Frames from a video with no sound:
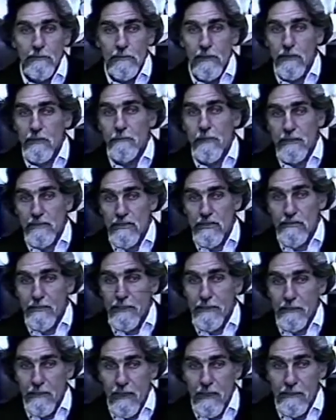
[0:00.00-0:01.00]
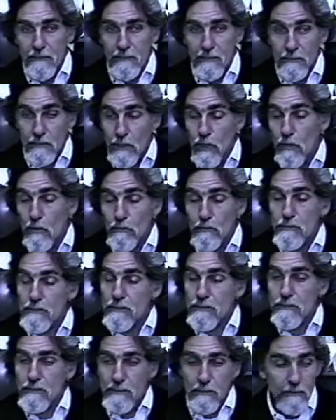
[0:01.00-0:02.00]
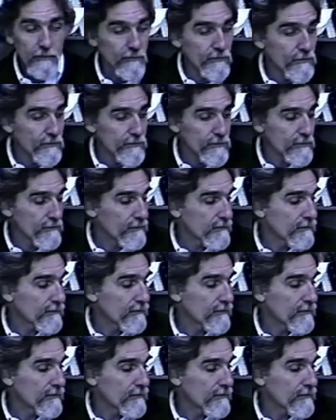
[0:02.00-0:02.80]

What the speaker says: Talk about straight lines on cones and cylinders.